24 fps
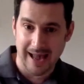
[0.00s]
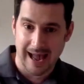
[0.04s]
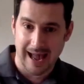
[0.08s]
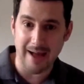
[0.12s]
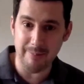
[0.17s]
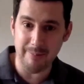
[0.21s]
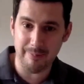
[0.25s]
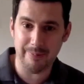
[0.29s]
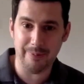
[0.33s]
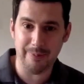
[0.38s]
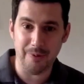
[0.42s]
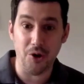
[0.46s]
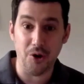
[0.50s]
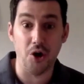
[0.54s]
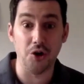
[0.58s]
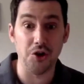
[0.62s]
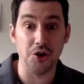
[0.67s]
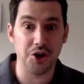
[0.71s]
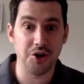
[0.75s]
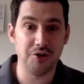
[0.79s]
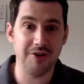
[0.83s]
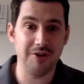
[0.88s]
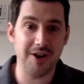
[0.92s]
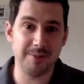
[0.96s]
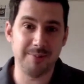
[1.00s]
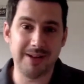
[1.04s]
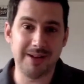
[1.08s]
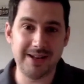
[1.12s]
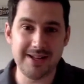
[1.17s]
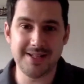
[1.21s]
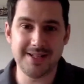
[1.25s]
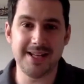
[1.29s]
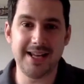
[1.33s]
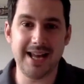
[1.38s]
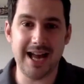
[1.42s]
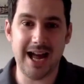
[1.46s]
gap or the
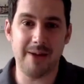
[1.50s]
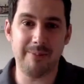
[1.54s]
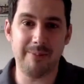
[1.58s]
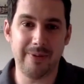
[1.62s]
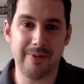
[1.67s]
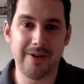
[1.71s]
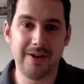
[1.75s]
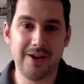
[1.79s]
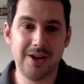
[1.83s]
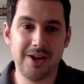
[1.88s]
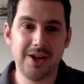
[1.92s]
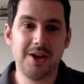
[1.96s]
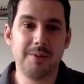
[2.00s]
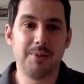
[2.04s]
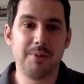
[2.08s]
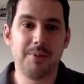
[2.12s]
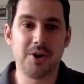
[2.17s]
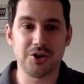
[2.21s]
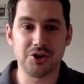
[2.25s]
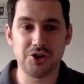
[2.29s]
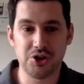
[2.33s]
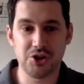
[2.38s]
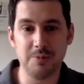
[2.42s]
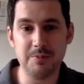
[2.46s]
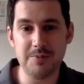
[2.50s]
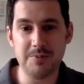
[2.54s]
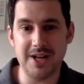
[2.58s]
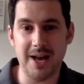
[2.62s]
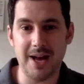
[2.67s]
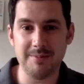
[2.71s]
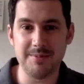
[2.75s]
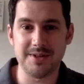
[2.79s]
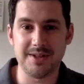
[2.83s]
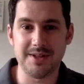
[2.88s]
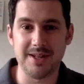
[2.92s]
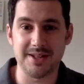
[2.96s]
credibility gap, because
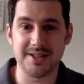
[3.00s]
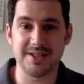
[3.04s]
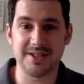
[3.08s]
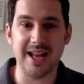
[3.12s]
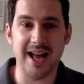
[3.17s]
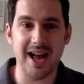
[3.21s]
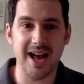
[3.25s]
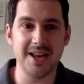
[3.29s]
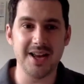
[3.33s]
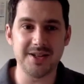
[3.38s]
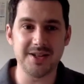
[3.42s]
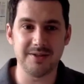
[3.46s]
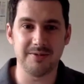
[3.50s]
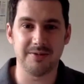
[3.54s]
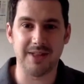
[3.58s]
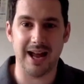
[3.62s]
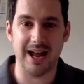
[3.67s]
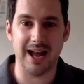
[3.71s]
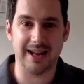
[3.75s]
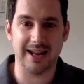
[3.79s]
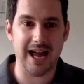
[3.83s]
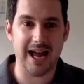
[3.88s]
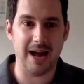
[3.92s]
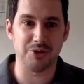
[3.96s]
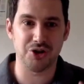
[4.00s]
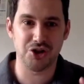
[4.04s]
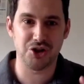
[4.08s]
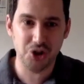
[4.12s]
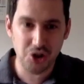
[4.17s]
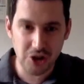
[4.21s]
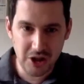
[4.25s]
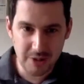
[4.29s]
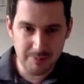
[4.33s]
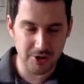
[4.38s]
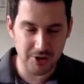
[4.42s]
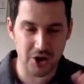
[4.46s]
sometimes the size of that gap
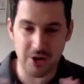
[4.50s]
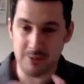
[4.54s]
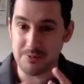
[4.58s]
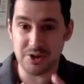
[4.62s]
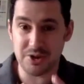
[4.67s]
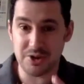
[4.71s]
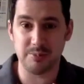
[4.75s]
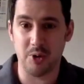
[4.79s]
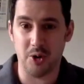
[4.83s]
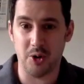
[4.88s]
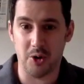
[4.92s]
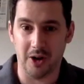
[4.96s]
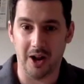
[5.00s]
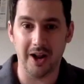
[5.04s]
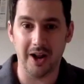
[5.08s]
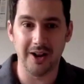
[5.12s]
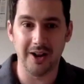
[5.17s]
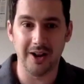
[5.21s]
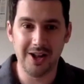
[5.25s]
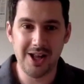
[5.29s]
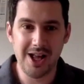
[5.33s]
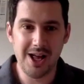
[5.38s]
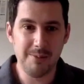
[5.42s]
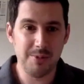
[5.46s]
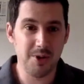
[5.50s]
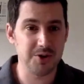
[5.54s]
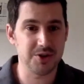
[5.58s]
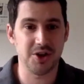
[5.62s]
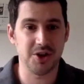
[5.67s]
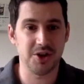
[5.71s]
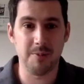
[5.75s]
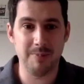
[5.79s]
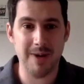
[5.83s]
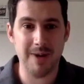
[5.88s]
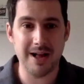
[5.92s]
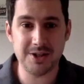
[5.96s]
suddenly becomes smaller because a
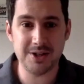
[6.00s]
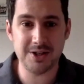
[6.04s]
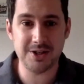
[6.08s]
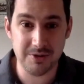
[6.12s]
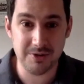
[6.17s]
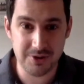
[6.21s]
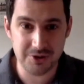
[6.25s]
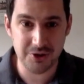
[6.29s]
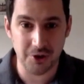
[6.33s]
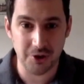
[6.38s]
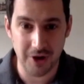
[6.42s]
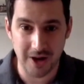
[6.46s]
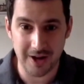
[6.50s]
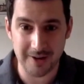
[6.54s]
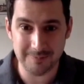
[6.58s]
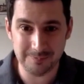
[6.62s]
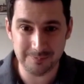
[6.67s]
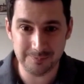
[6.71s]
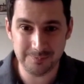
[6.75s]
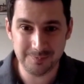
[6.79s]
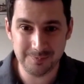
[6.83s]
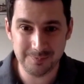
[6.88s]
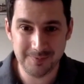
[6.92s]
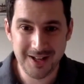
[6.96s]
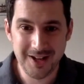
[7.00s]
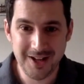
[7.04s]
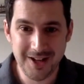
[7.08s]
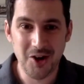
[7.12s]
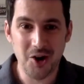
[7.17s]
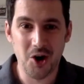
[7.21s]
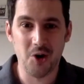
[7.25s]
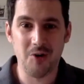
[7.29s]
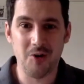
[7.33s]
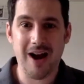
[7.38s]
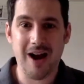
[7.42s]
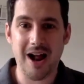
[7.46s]
competitor has done it,
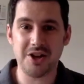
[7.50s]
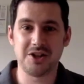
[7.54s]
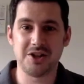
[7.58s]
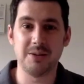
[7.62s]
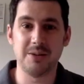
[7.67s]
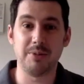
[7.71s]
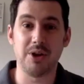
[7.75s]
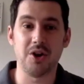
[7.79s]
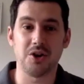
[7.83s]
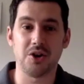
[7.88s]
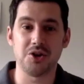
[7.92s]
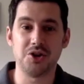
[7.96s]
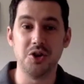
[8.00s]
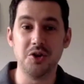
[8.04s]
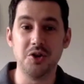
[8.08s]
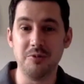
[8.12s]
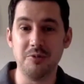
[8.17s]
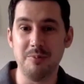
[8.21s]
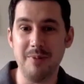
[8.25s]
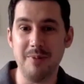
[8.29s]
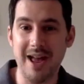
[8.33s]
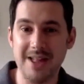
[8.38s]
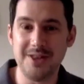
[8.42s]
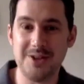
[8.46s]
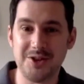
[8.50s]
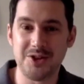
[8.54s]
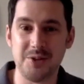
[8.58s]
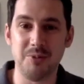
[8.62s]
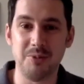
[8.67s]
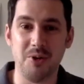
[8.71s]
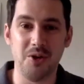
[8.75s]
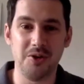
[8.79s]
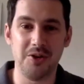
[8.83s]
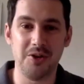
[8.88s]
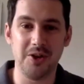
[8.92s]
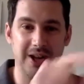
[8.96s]
or actually because you've made
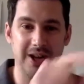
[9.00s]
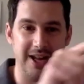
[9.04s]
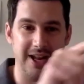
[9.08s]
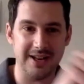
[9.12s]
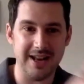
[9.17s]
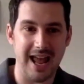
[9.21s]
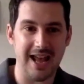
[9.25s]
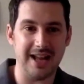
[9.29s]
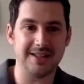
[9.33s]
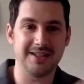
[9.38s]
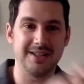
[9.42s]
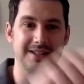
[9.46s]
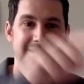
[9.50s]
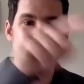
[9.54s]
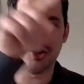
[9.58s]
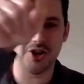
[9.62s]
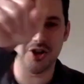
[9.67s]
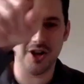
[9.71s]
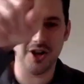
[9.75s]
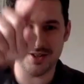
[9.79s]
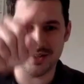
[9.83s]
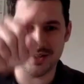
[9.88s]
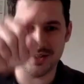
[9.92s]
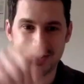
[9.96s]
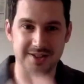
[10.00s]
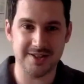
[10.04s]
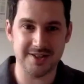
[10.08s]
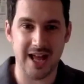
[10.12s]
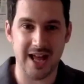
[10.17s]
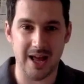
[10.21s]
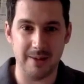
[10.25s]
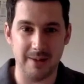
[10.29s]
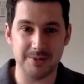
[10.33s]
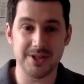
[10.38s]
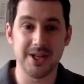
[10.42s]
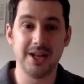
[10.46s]
some other connected adjacent
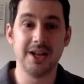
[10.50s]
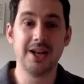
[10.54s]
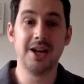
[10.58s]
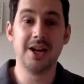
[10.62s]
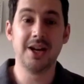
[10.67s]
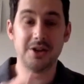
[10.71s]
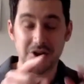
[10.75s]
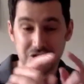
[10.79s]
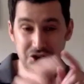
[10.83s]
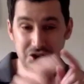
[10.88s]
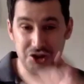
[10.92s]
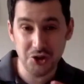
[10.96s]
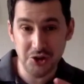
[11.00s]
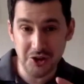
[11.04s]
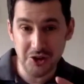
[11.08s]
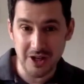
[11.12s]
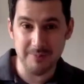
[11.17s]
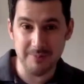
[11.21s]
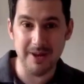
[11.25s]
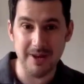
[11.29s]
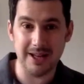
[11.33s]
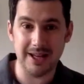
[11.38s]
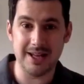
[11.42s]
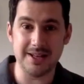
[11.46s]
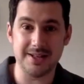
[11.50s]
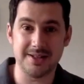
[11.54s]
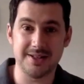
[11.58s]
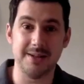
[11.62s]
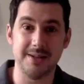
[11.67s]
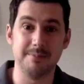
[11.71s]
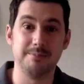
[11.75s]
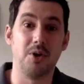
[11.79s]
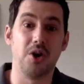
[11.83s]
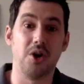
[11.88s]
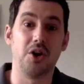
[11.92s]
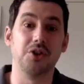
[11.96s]
steps that suddenly make it
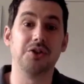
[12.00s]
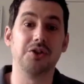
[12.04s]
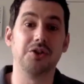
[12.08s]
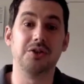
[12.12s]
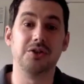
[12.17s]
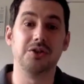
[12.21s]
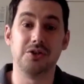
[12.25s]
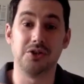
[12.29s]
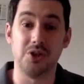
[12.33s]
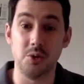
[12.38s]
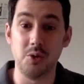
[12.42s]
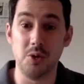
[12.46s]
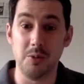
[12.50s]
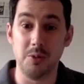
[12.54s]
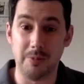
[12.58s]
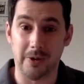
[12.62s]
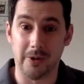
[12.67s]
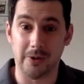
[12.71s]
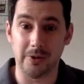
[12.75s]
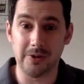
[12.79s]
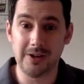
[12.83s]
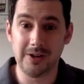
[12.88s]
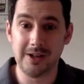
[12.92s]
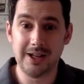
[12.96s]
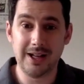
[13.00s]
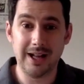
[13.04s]
seem more doable.